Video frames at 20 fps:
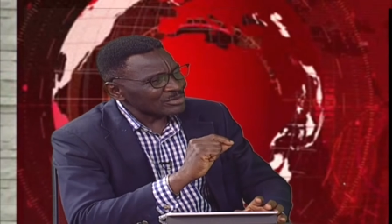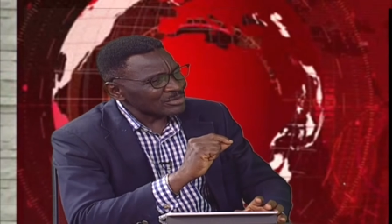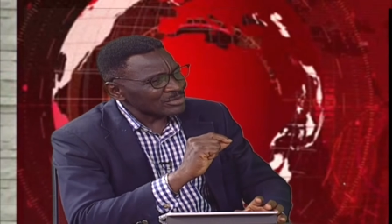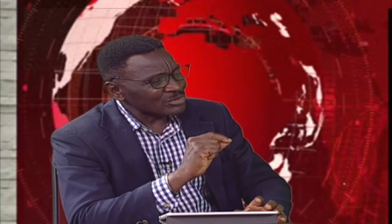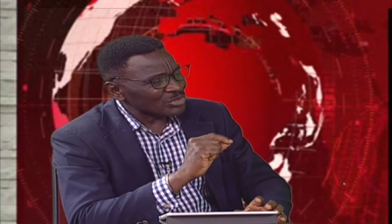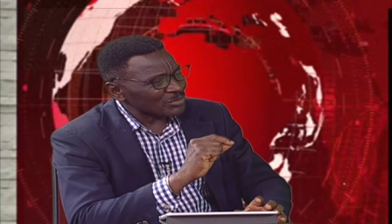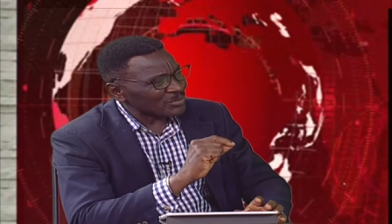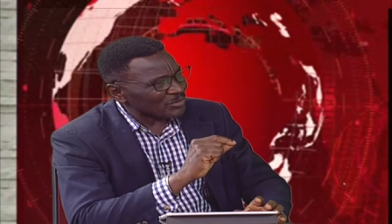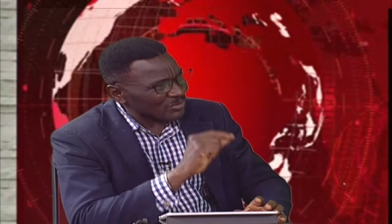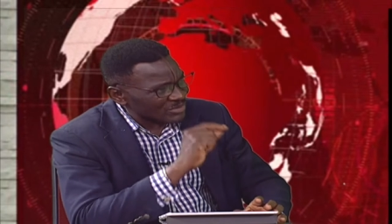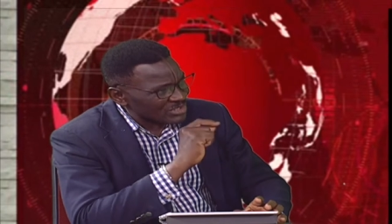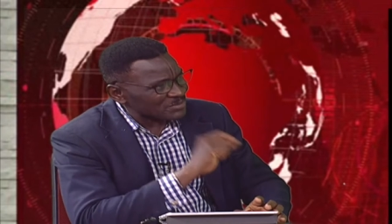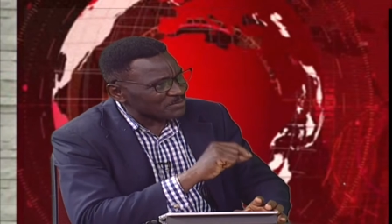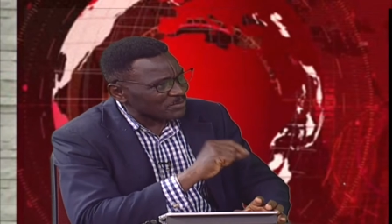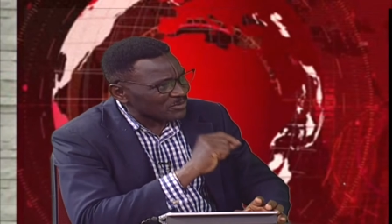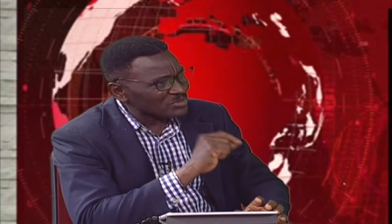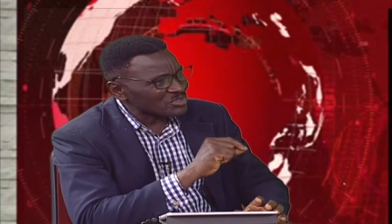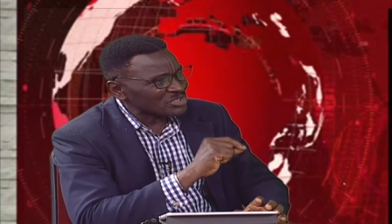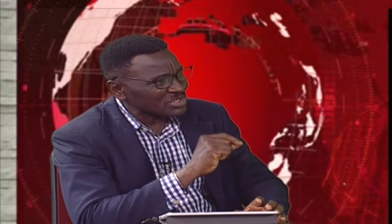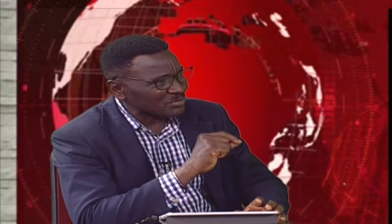to be
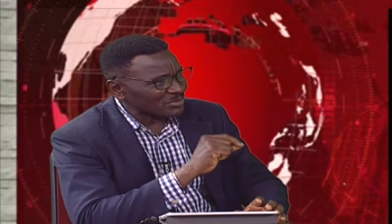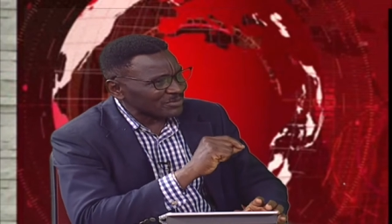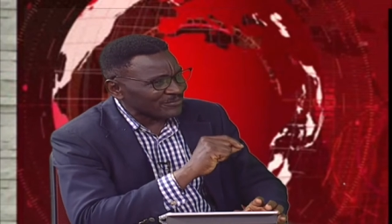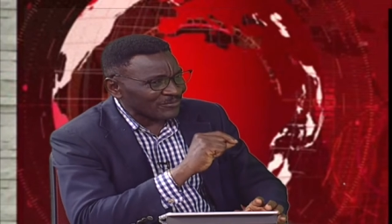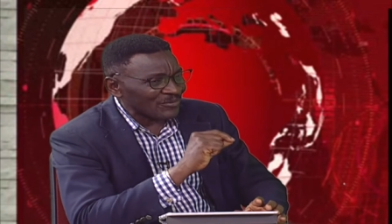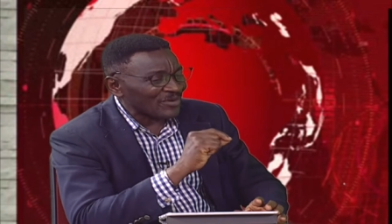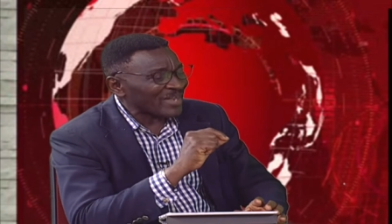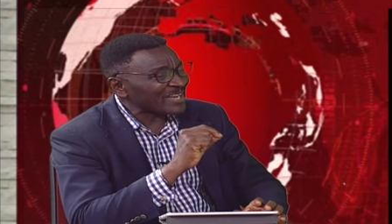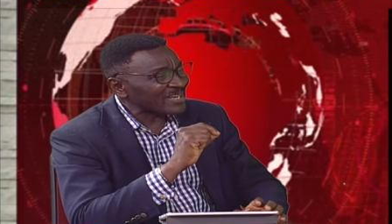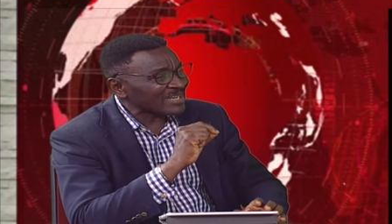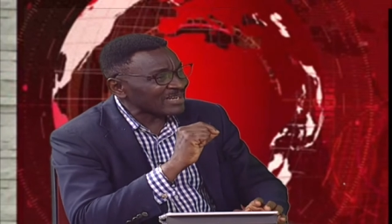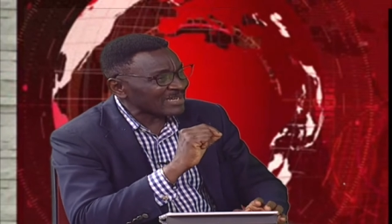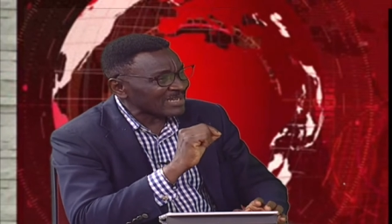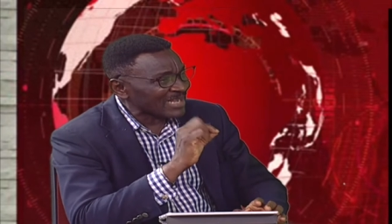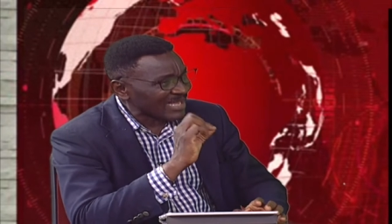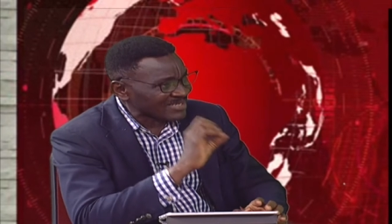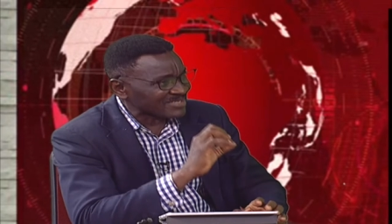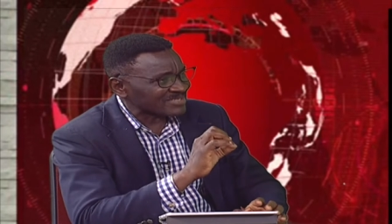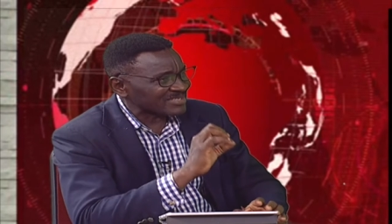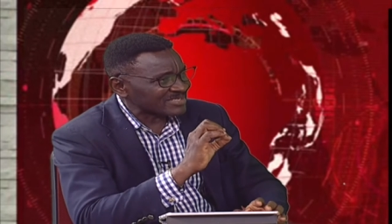responsible for any
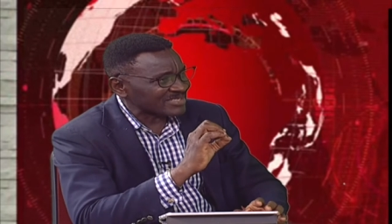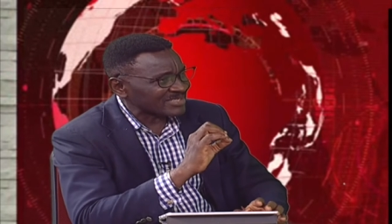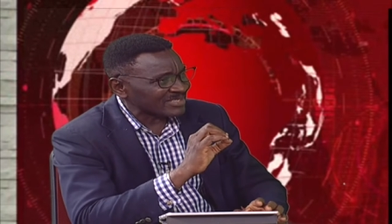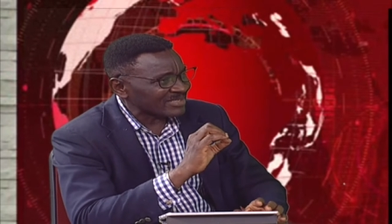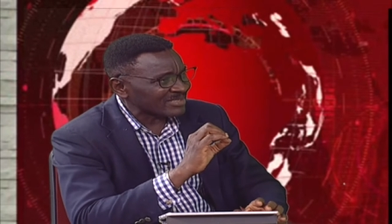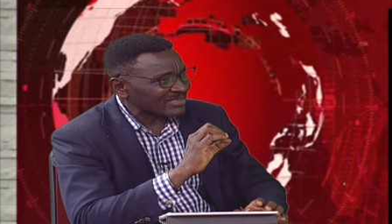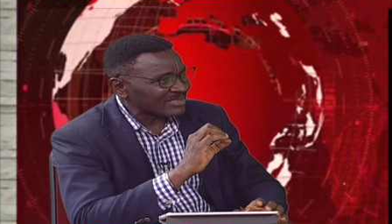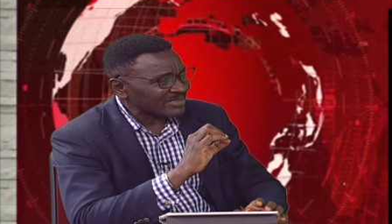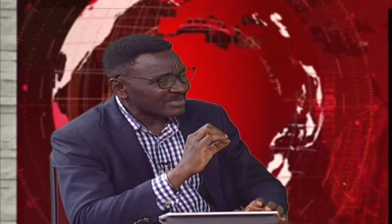laxity